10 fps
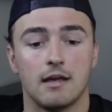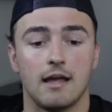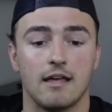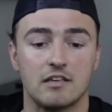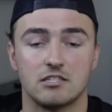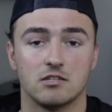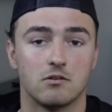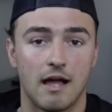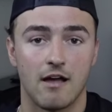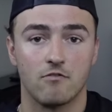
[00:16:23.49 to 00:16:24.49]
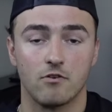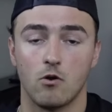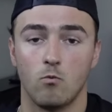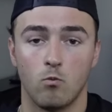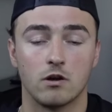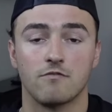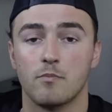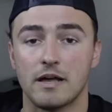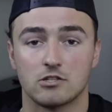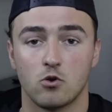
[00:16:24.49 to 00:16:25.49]
and they still have one of the
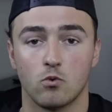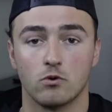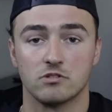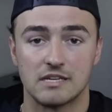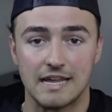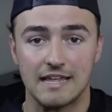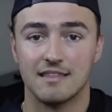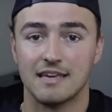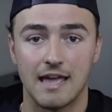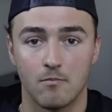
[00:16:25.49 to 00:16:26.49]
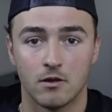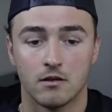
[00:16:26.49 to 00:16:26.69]
best corners in the game.